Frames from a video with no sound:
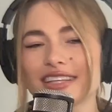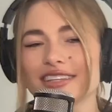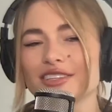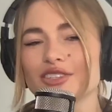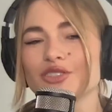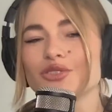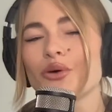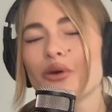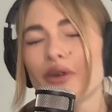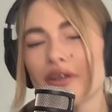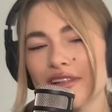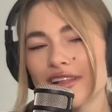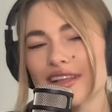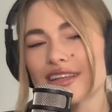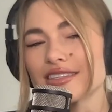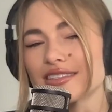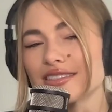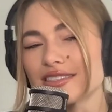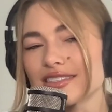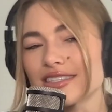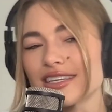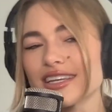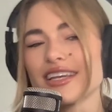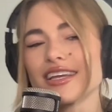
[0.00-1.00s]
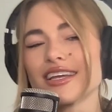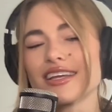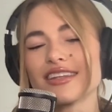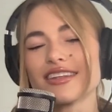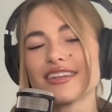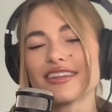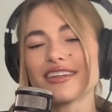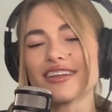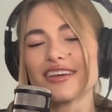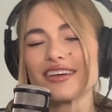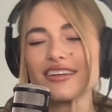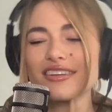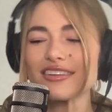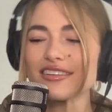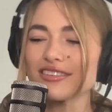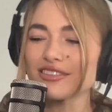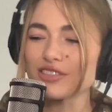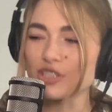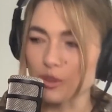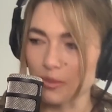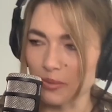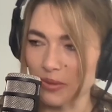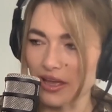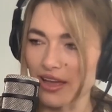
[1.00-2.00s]
the toilets in
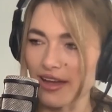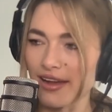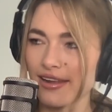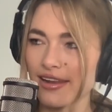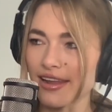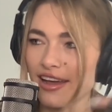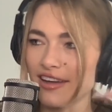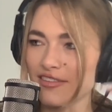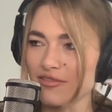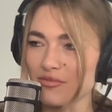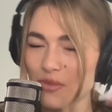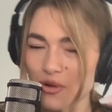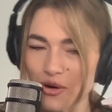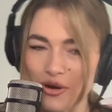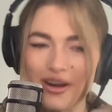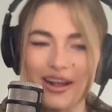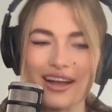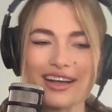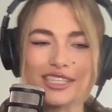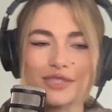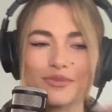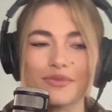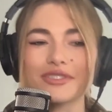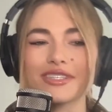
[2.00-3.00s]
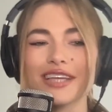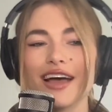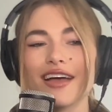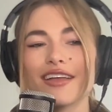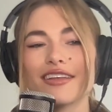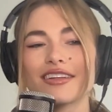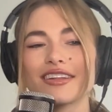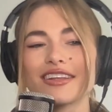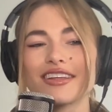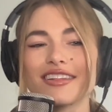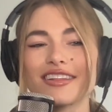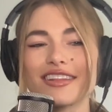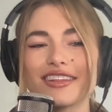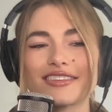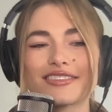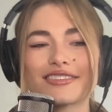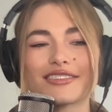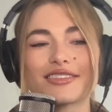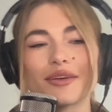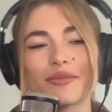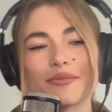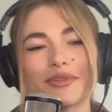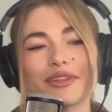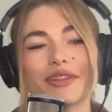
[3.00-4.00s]
Japan have more hospitality than
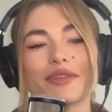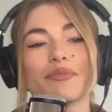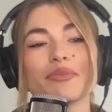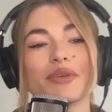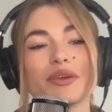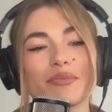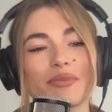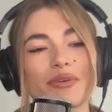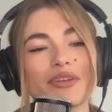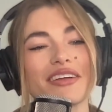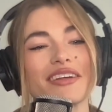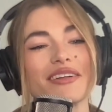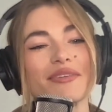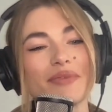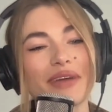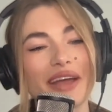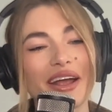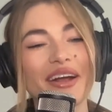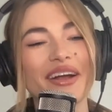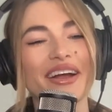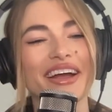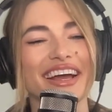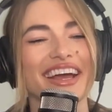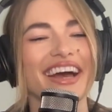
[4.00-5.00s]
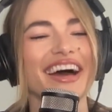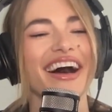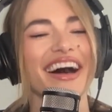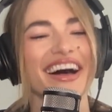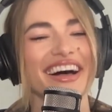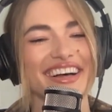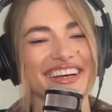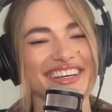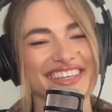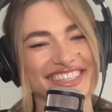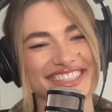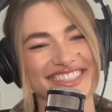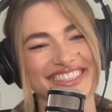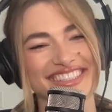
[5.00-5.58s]
some of the people in America is